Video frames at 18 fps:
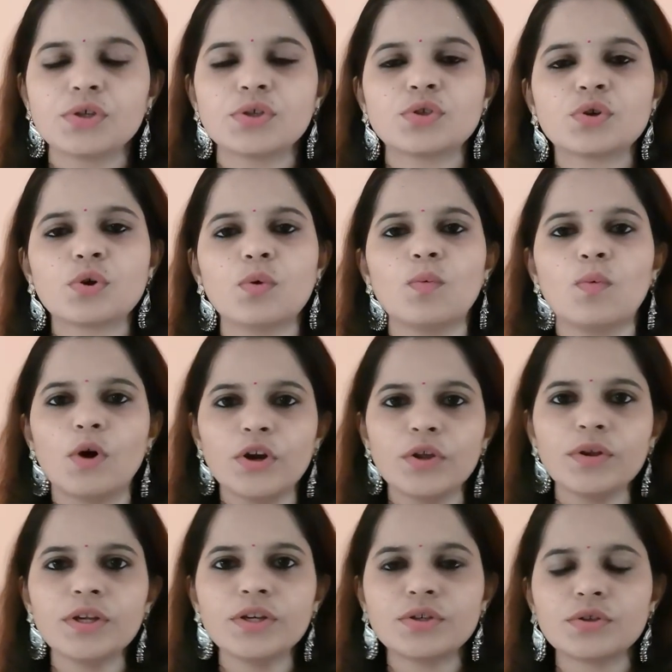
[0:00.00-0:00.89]
So
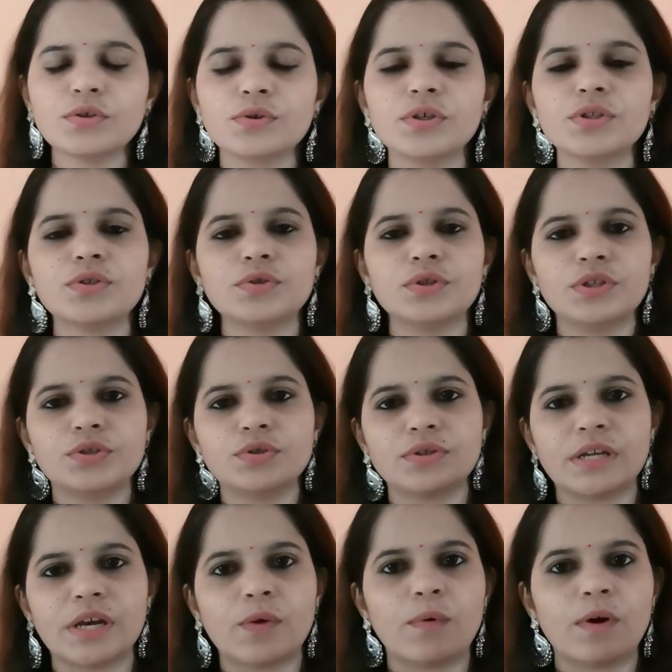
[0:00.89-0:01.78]
what you need to do is you need
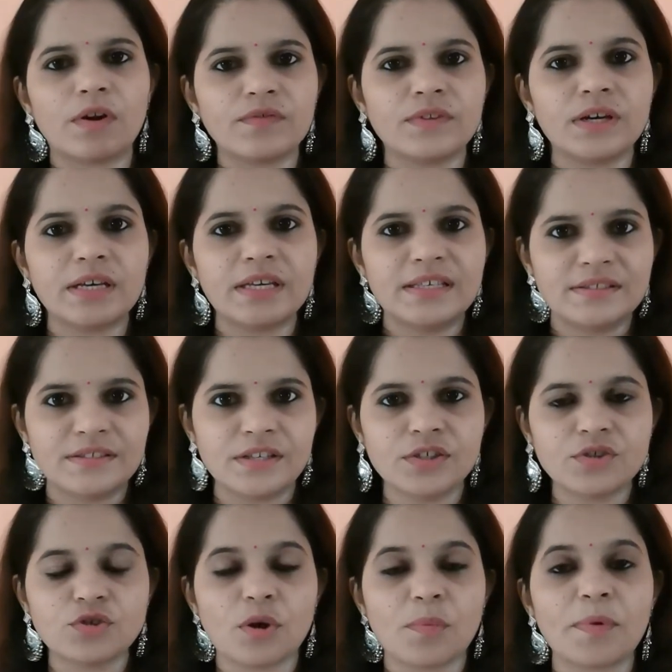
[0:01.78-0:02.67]
to take one of the
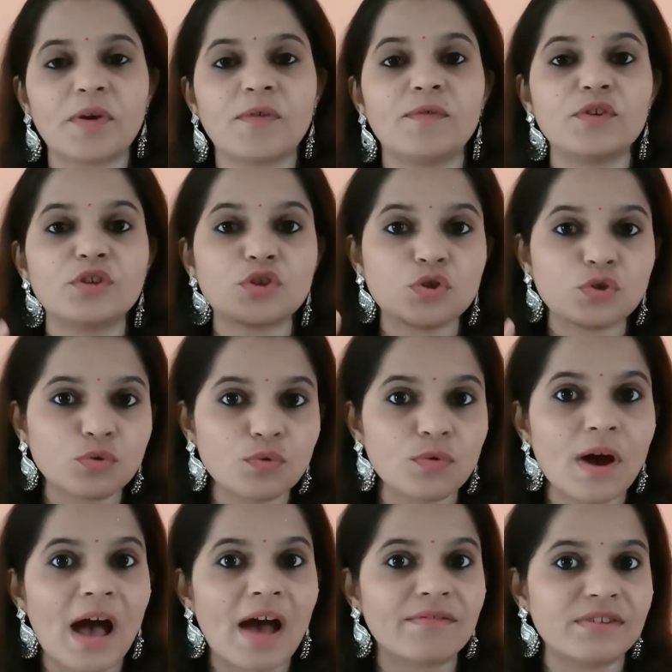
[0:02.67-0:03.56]
easiest topic which
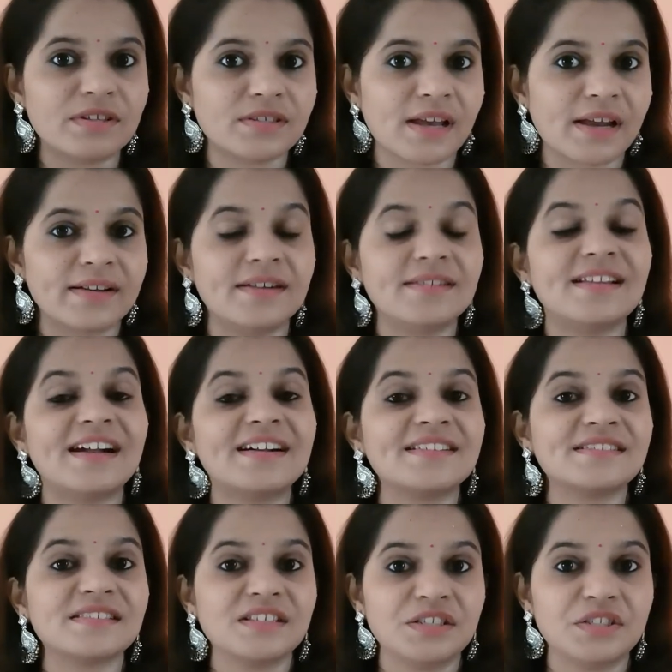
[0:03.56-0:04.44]
you have decided
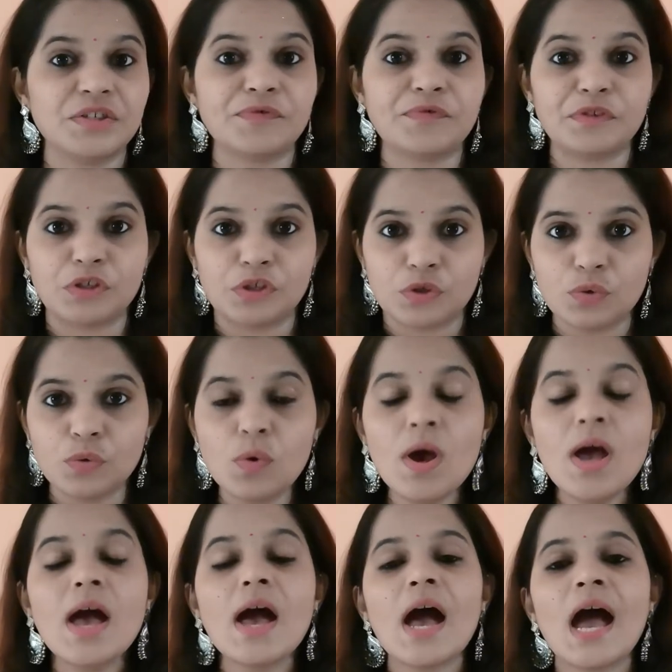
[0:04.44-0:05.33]
that is easy for
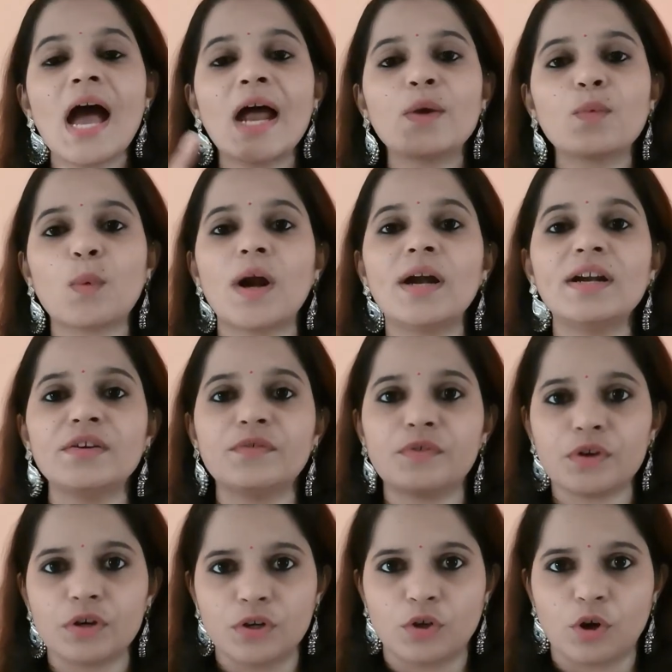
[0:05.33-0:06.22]
you and one
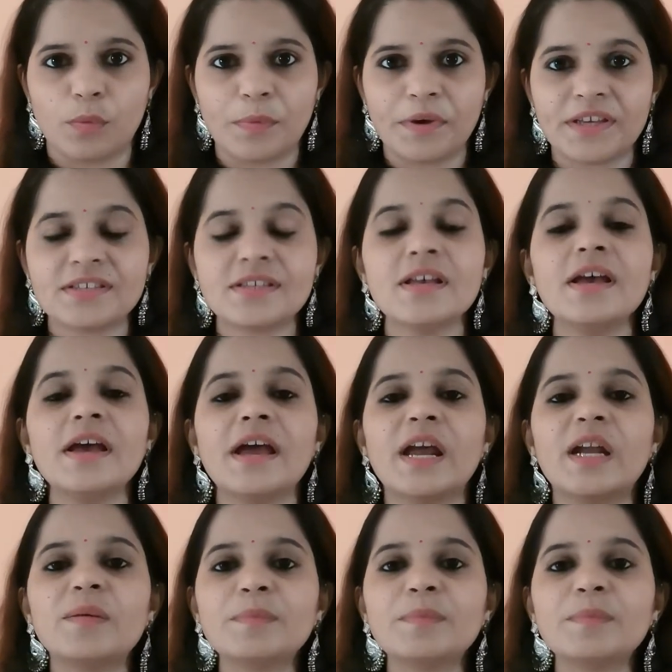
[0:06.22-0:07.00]
difficult topics.